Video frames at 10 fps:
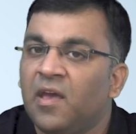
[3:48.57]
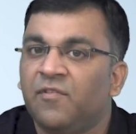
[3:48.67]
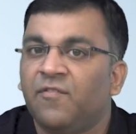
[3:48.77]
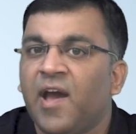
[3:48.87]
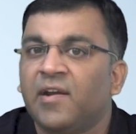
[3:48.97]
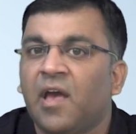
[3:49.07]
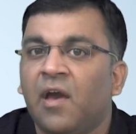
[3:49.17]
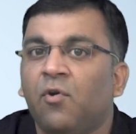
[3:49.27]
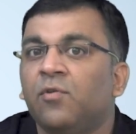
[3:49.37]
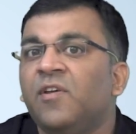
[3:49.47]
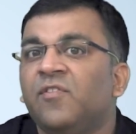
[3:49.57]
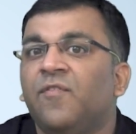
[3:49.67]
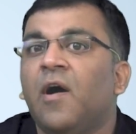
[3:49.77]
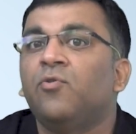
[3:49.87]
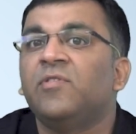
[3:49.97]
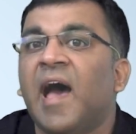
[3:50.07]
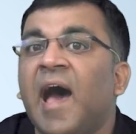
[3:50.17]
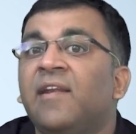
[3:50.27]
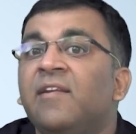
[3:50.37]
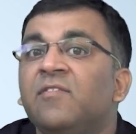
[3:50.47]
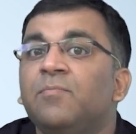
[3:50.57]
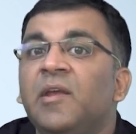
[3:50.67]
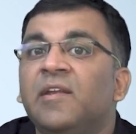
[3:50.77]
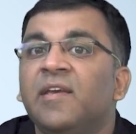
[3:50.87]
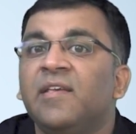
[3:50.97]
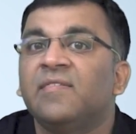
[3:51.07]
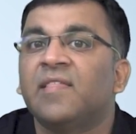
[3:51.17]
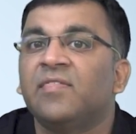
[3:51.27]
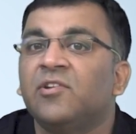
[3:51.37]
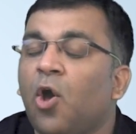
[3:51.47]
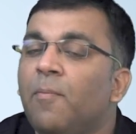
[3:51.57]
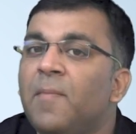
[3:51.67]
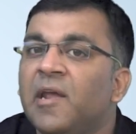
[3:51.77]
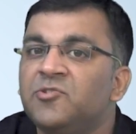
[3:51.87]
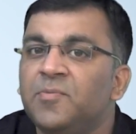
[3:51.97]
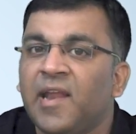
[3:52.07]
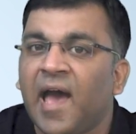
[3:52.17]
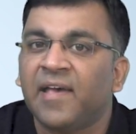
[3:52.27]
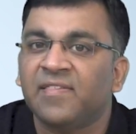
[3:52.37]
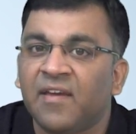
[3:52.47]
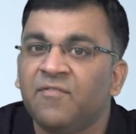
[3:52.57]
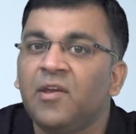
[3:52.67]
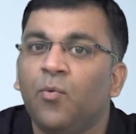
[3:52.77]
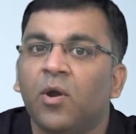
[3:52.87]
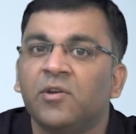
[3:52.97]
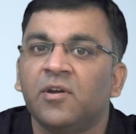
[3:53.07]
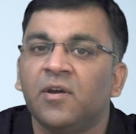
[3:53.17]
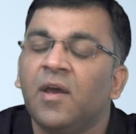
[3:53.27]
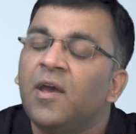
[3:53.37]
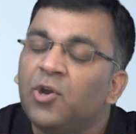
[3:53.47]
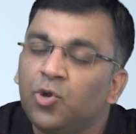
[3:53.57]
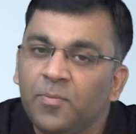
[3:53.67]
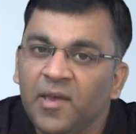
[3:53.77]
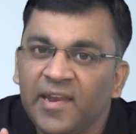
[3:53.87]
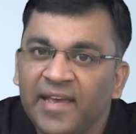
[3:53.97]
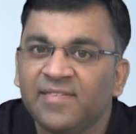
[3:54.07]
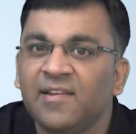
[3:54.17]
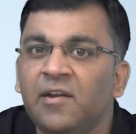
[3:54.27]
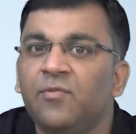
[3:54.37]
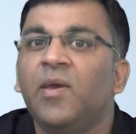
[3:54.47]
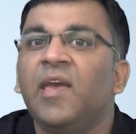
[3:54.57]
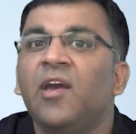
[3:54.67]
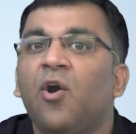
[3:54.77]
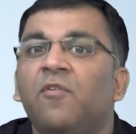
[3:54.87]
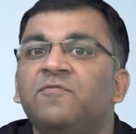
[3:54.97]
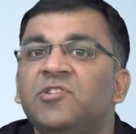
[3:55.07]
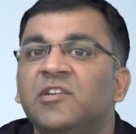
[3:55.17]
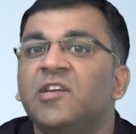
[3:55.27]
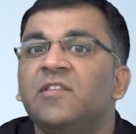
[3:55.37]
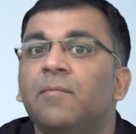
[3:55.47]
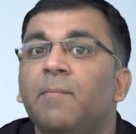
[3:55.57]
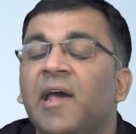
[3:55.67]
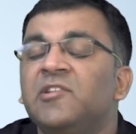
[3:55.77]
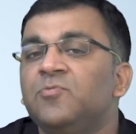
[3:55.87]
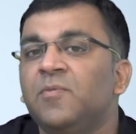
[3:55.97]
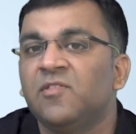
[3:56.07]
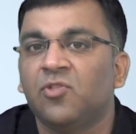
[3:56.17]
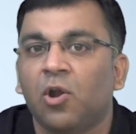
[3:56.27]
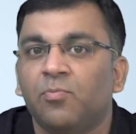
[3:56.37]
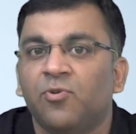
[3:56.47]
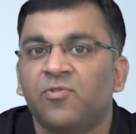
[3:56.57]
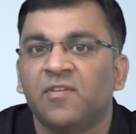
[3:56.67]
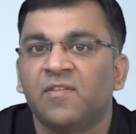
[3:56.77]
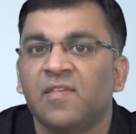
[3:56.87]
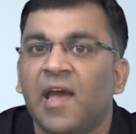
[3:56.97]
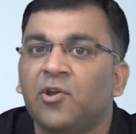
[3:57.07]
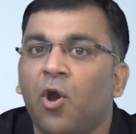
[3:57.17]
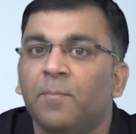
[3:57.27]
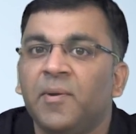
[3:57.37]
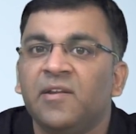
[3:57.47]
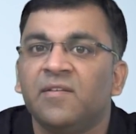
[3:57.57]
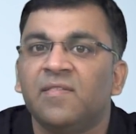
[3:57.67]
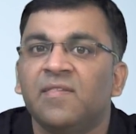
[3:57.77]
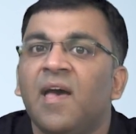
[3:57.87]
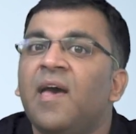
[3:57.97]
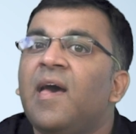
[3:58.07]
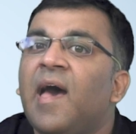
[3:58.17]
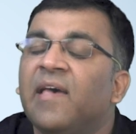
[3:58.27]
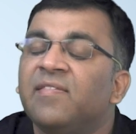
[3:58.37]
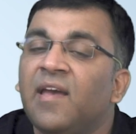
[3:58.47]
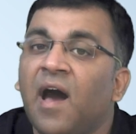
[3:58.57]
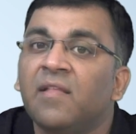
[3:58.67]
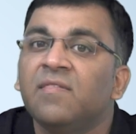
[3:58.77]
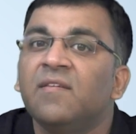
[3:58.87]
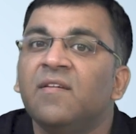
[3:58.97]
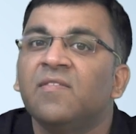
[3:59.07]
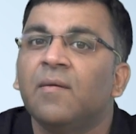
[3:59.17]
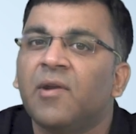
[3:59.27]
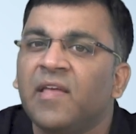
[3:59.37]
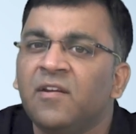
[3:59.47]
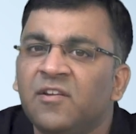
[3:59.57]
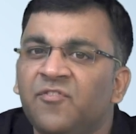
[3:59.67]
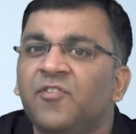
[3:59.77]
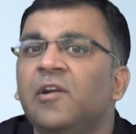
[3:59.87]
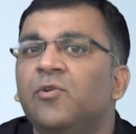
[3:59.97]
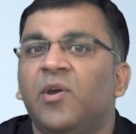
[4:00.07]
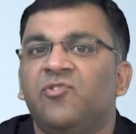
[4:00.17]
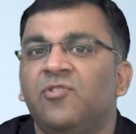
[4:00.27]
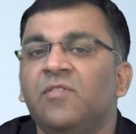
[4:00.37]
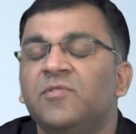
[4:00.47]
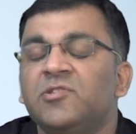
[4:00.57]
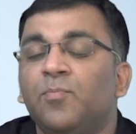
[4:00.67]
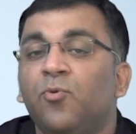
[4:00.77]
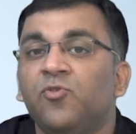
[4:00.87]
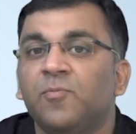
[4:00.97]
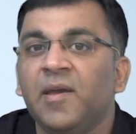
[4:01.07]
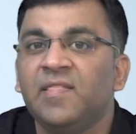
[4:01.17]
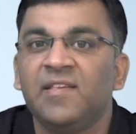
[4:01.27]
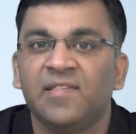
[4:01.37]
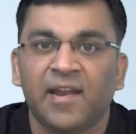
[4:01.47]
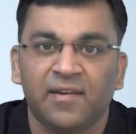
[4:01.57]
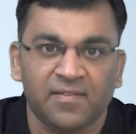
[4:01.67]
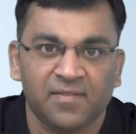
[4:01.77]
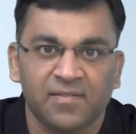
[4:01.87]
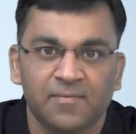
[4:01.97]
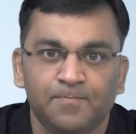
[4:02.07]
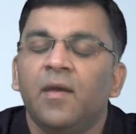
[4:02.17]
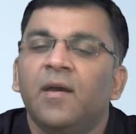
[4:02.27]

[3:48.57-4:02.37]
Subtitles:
In fact, I've always found the analyst meetings that the top management has every quarter to be an excellent way of judging the management's thought process and competence as they answer some rather difficult questions which are posed by these analysts.